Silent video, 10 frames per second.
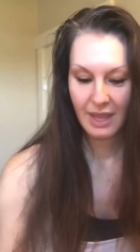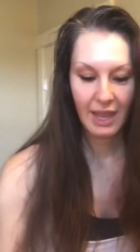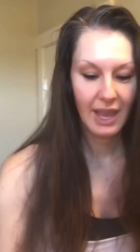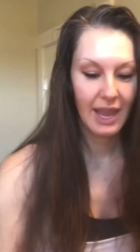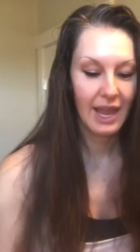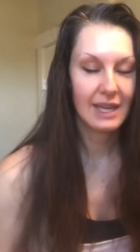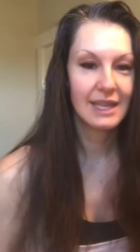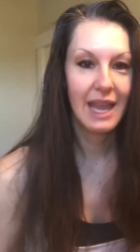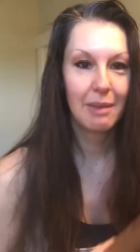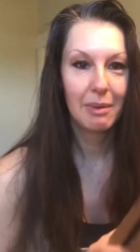and
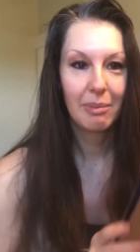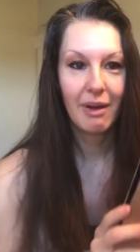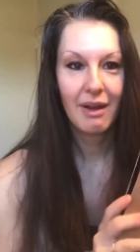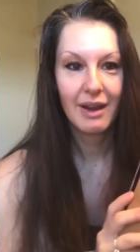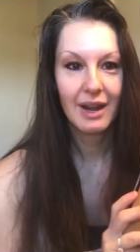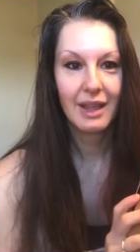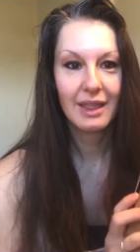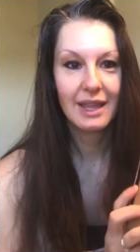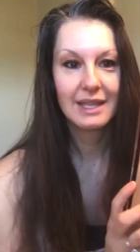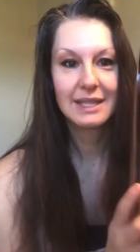came upon
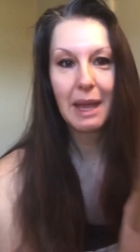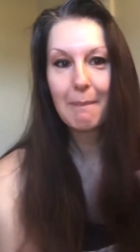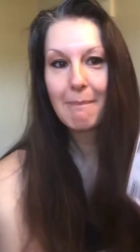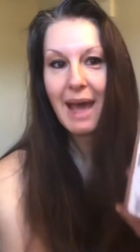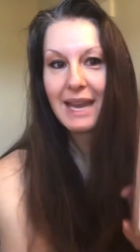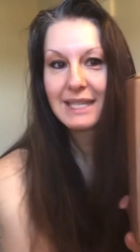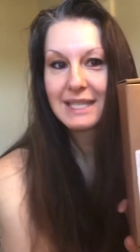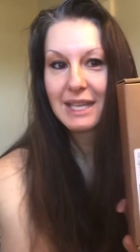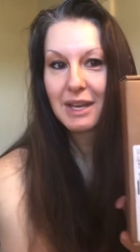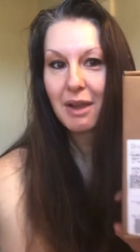this
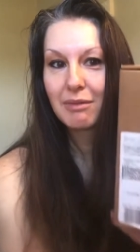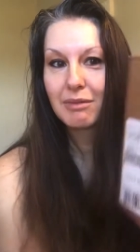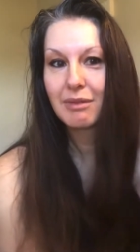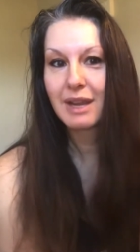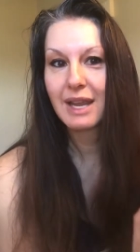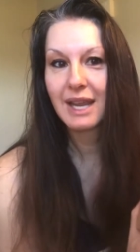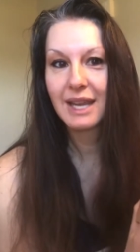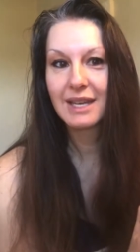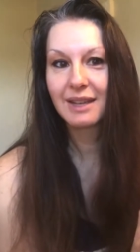Madison reed.